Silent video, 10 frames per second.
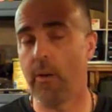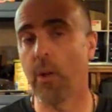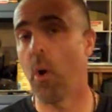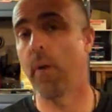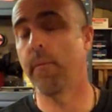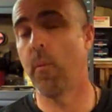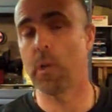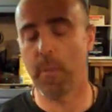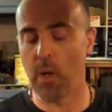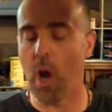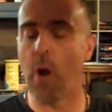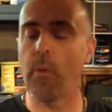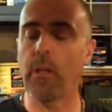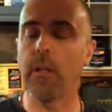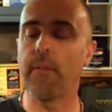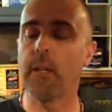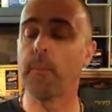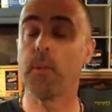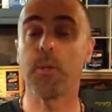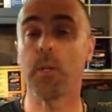law enforcement, not really
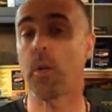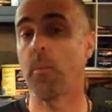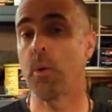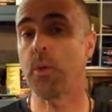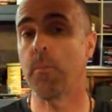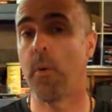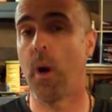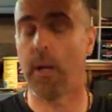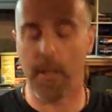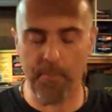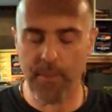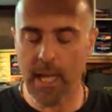available to the commercial market.